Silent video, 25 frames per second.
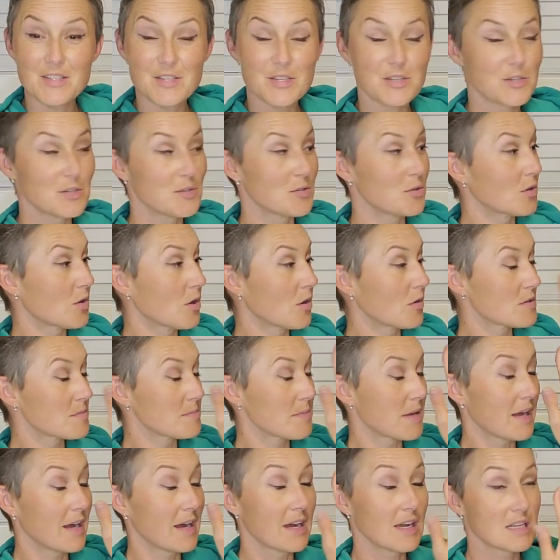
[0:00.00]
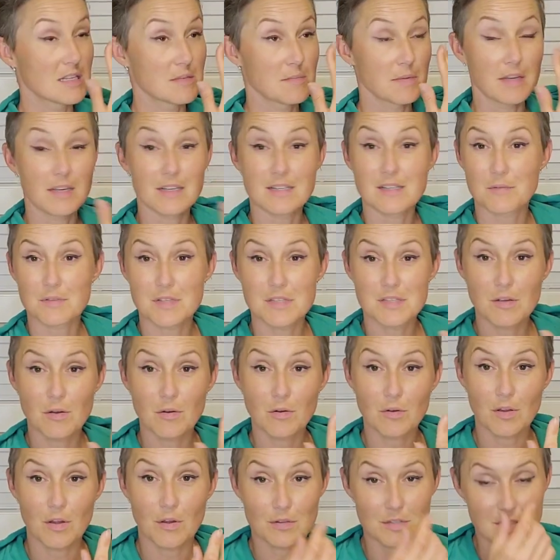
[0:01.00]
to close my eyes because it was so
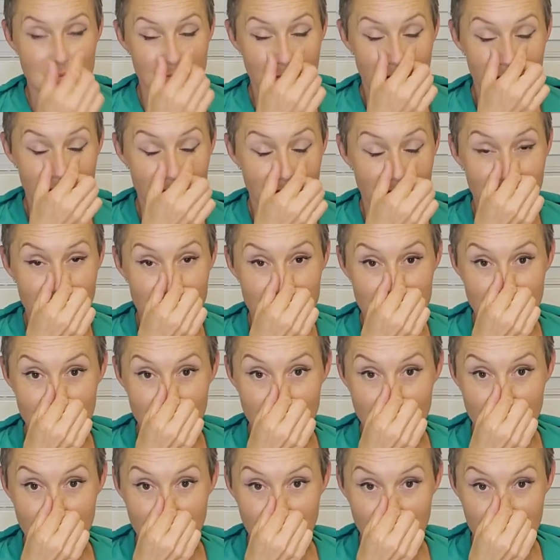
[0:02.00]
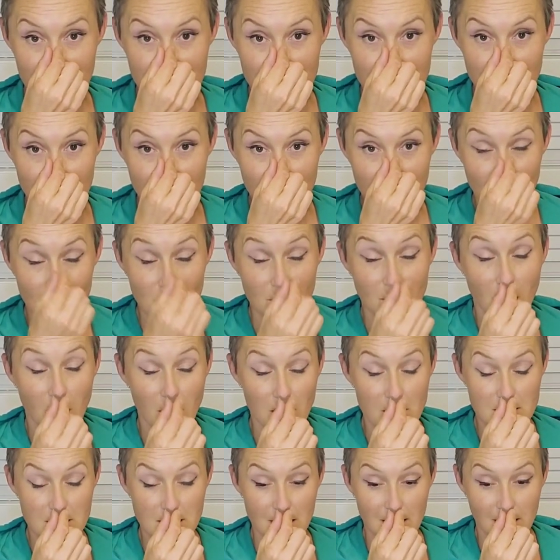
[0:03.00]
close to my face that my eyes were
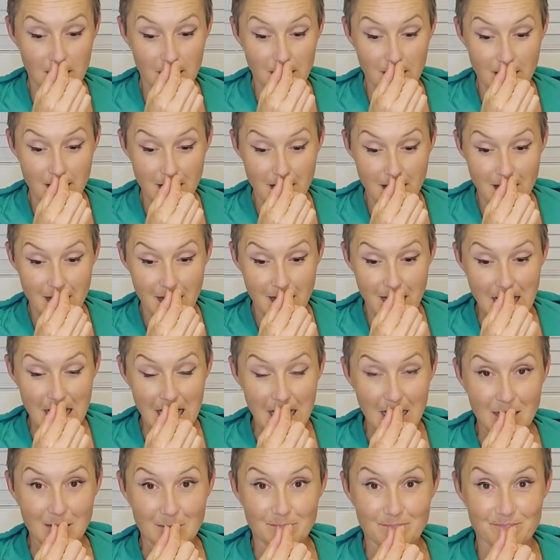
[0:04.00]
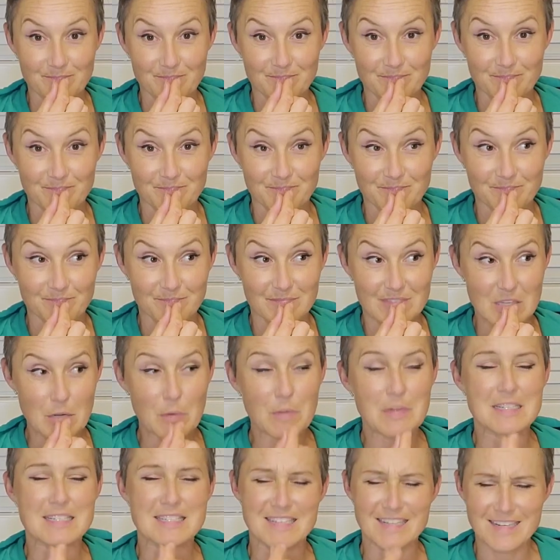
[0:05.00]
crossing. Um, so
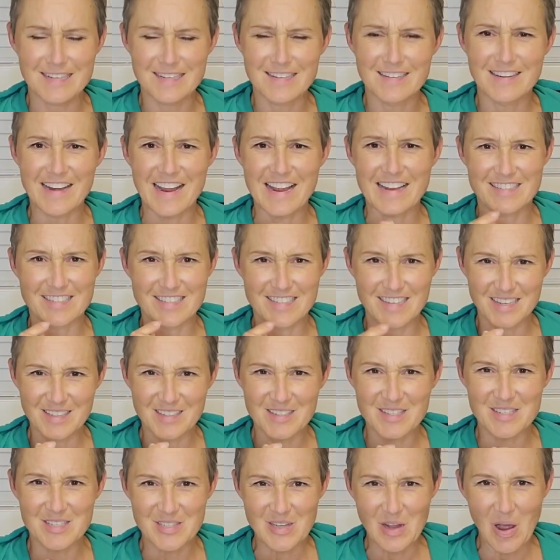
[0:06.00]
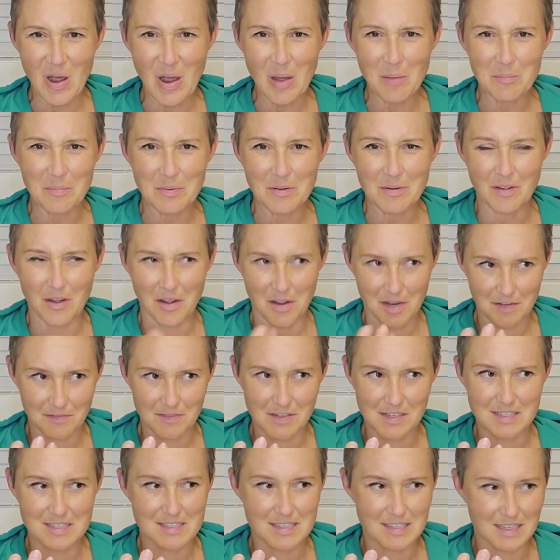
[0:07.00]
it did, it did stop,
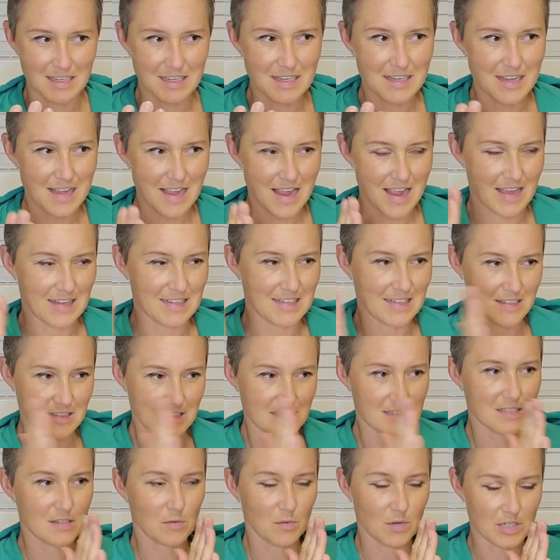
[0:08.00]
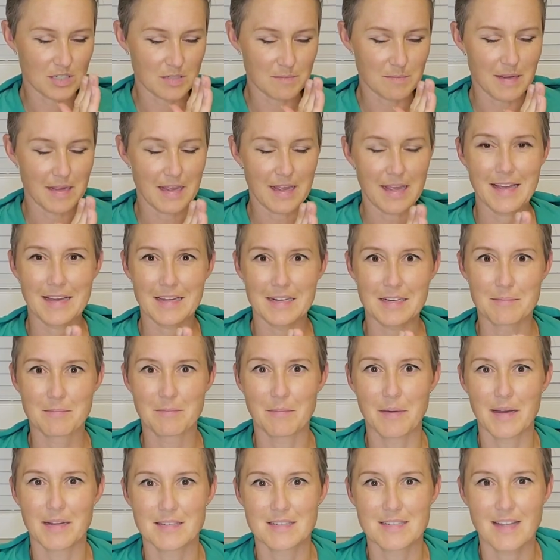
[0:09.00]
obviously. It didn't squish my head,
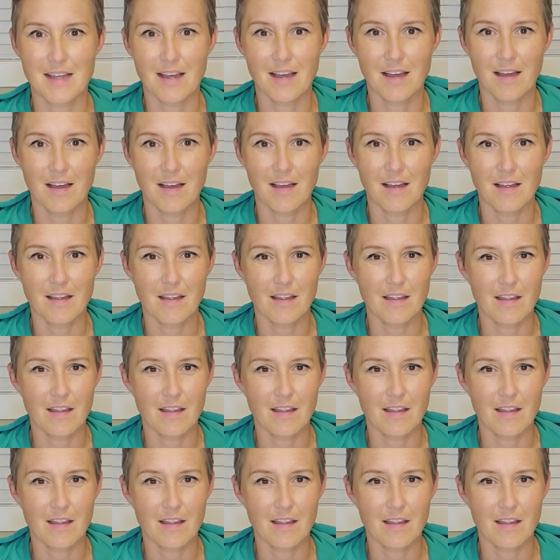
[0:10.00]
but uh,